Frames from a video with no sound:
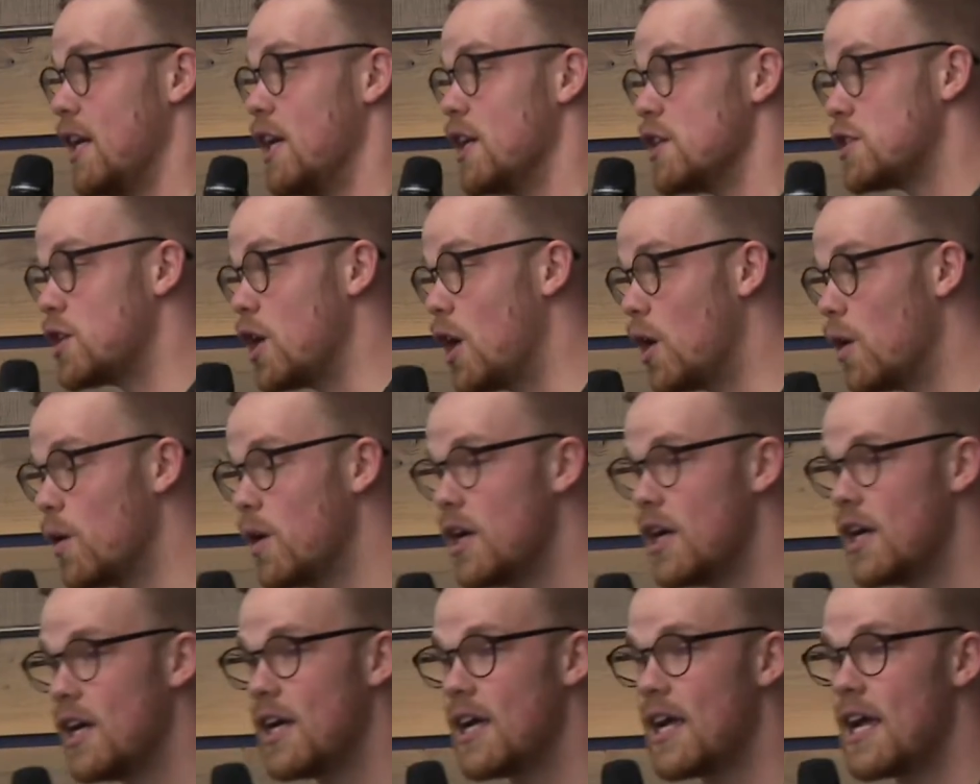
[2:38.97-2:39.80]
So
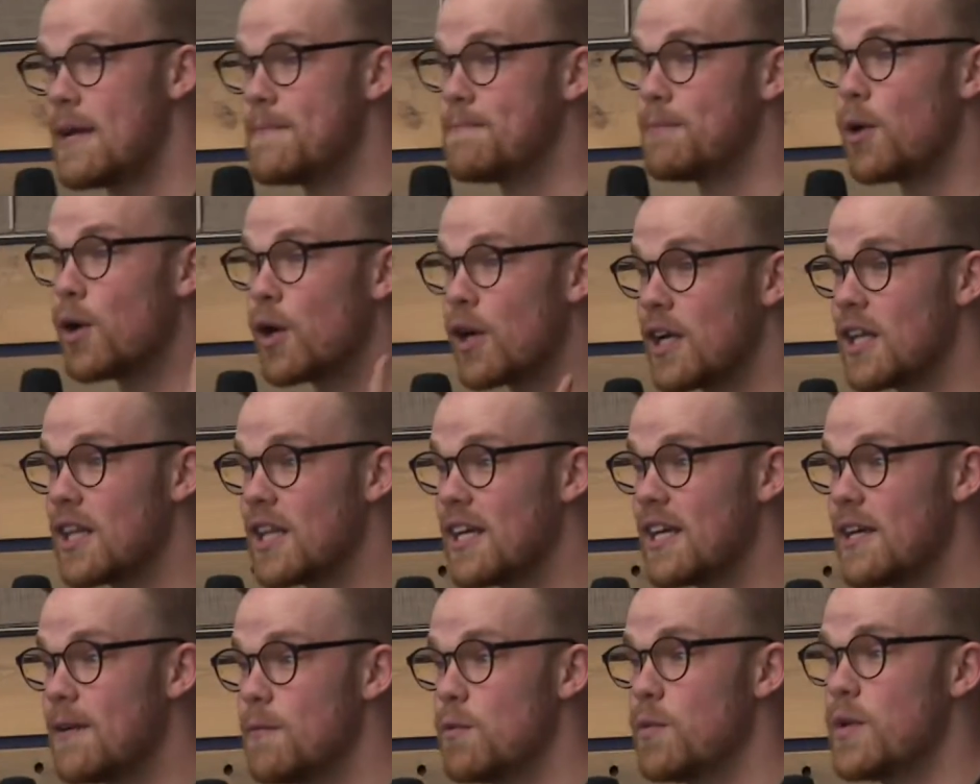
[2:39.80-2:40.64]

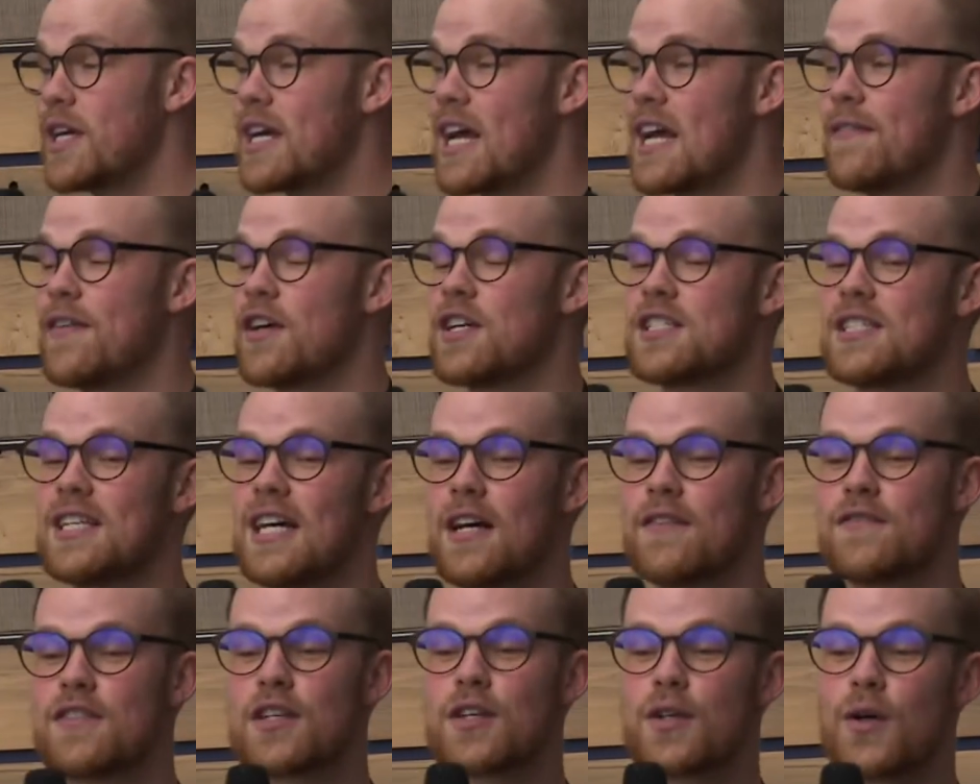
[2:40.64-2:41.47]
importantly, we gave
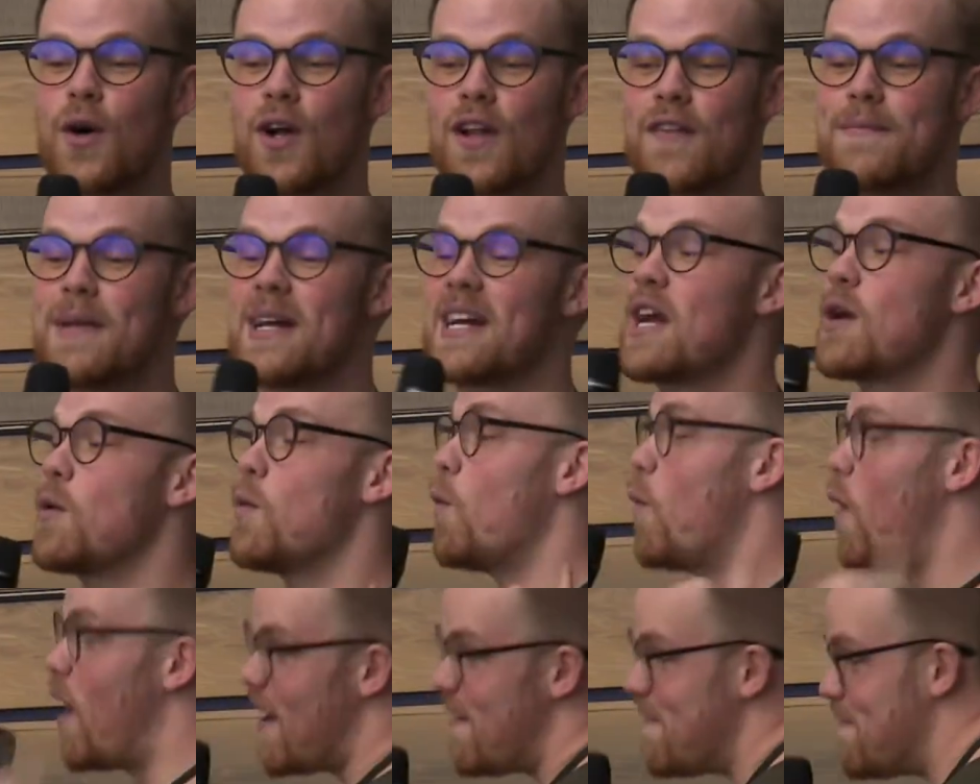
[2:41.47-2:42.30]
ourselves the goal of making
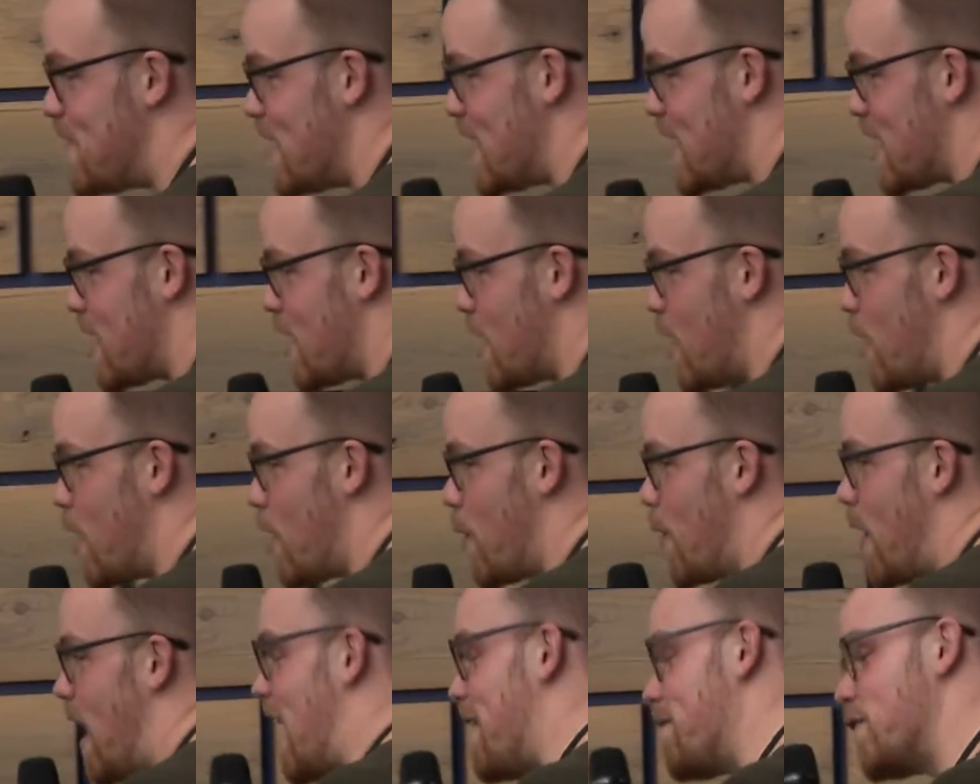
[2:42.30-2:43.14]
one
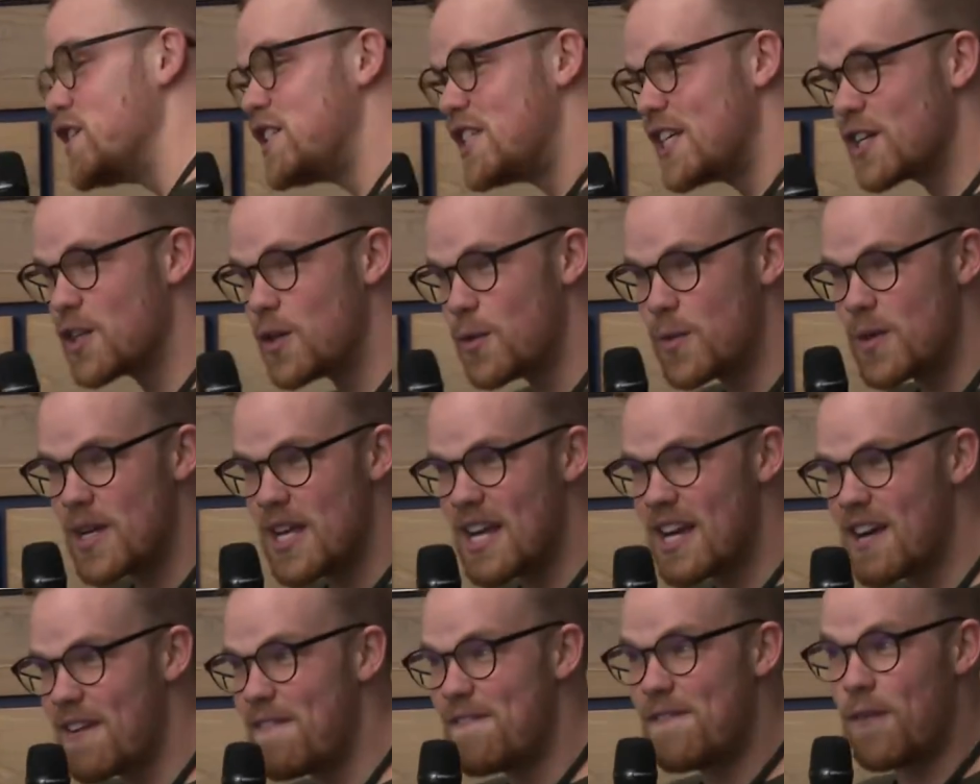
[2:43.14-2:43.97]
video every single
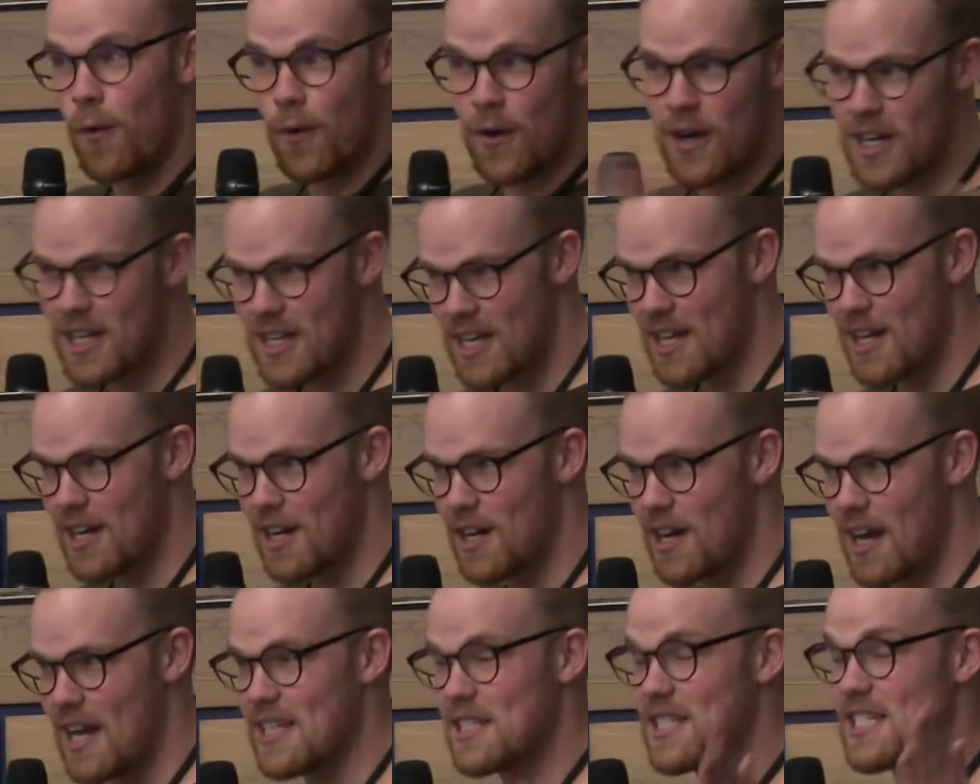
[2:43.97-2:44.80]
week for a
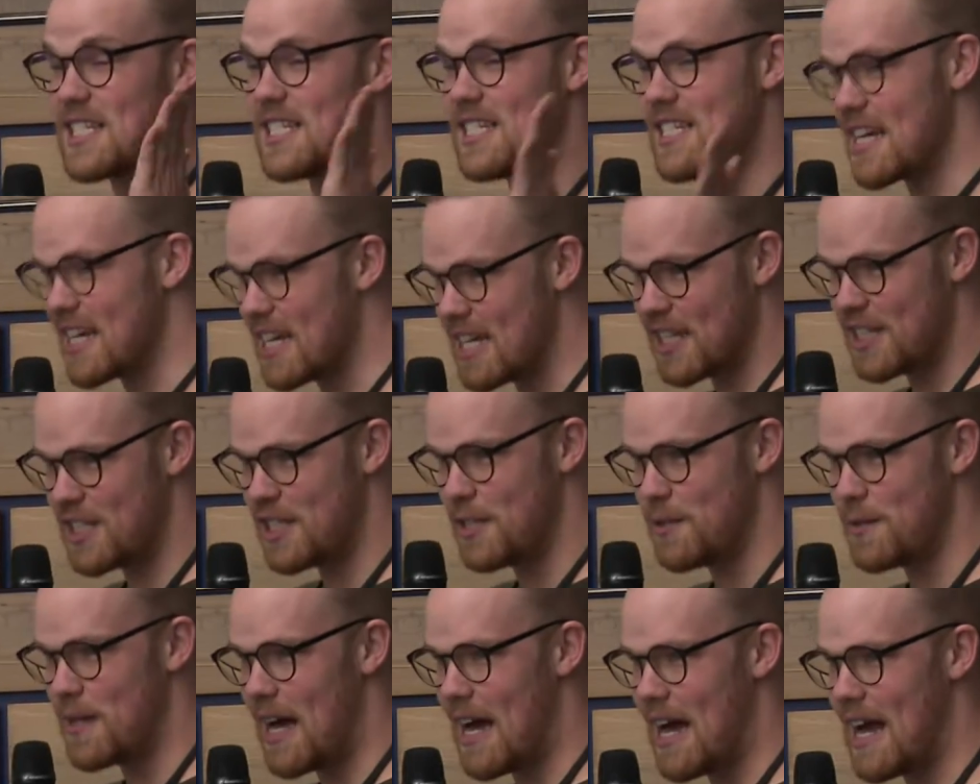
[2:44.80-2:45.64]
year and sticking
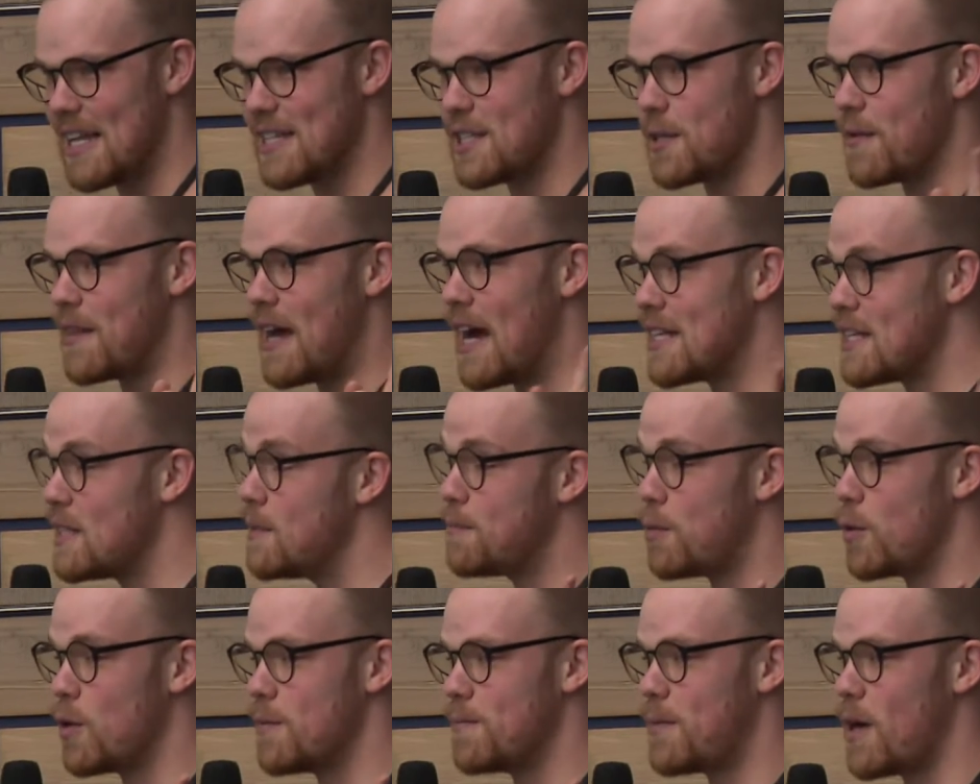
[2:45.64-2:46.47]
to that. And so that's an
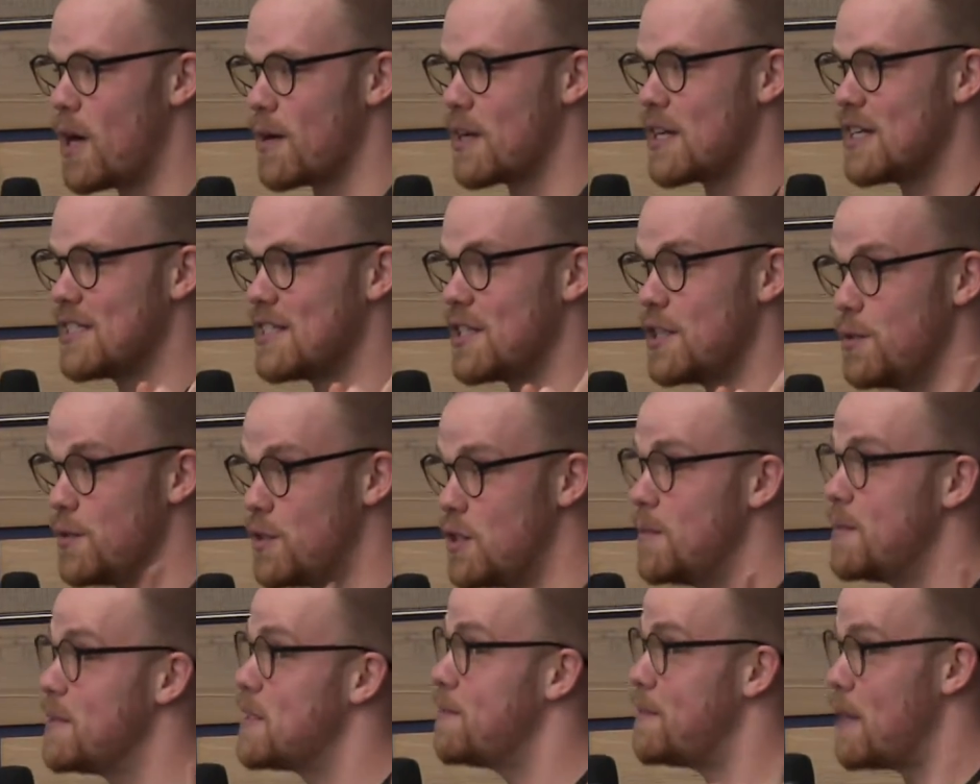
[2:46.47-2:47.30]
important part because
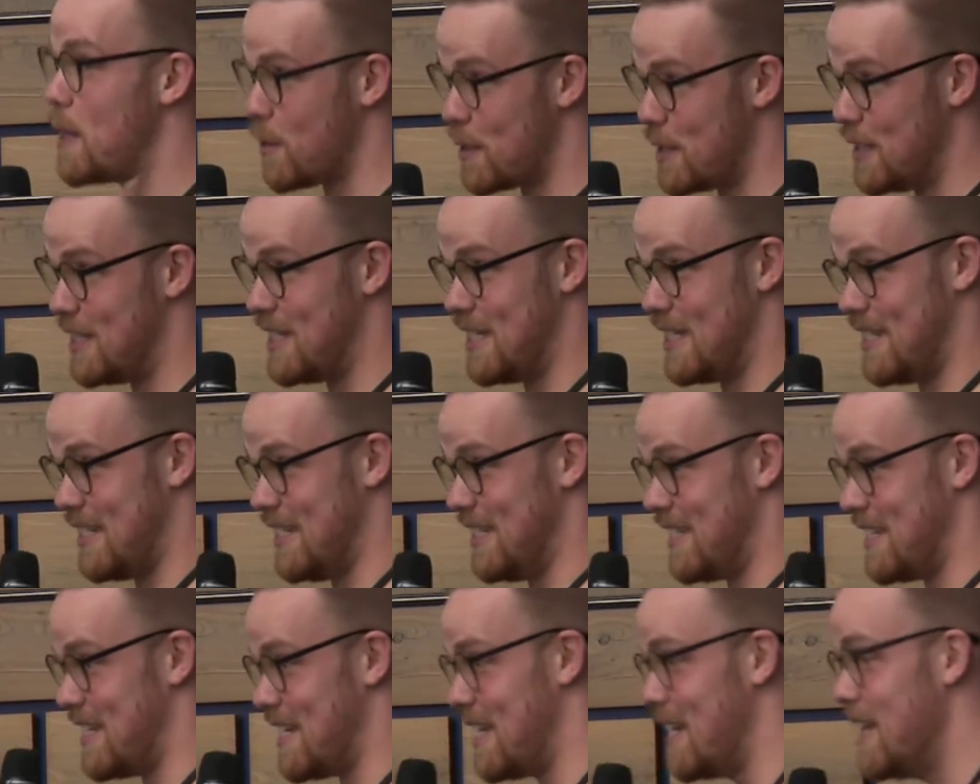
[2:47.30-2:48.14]
YouTube is about
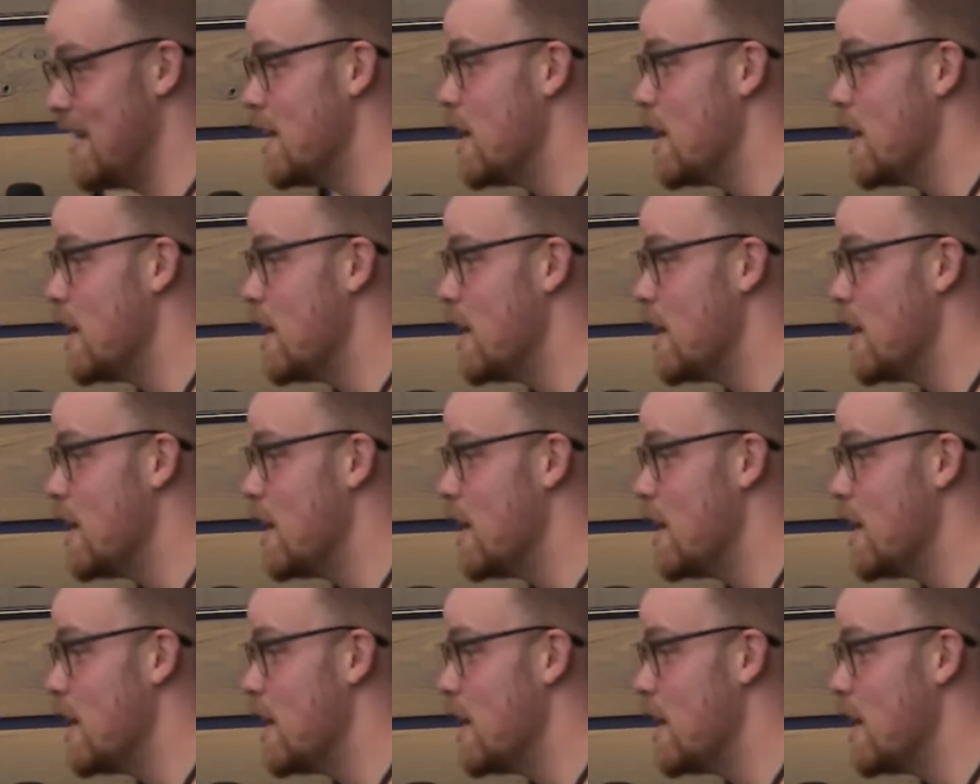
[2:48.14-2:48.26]
consistency.